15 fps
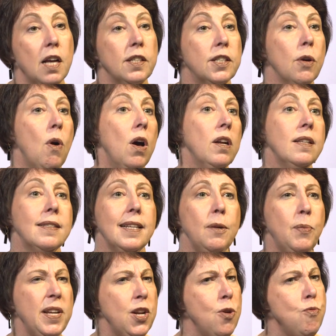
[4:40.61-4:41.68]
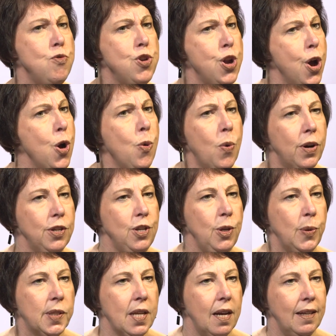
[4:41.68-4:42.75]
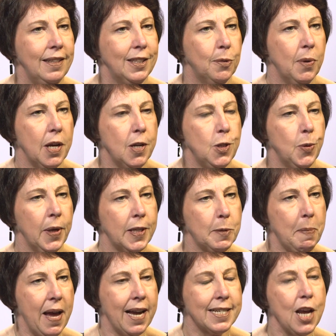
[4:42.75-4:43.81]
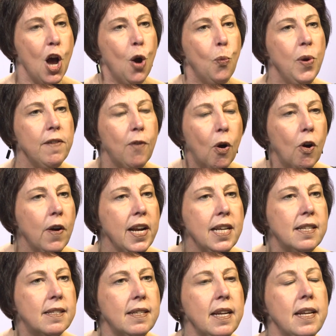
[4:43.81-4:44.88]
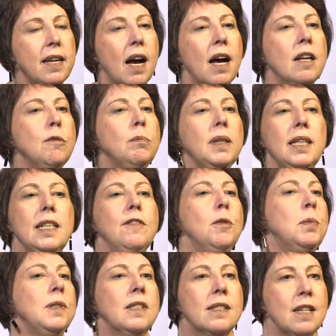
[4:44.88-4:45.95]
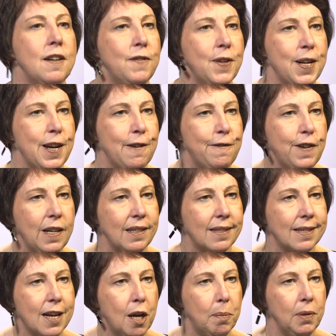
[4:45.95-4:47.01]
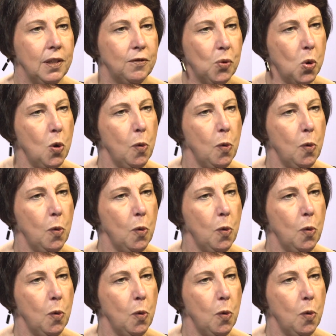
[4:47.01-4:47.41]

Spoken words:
So honestly, we don't know what new science we're going to expect. We've already seen unbelievable stuff on our first couple of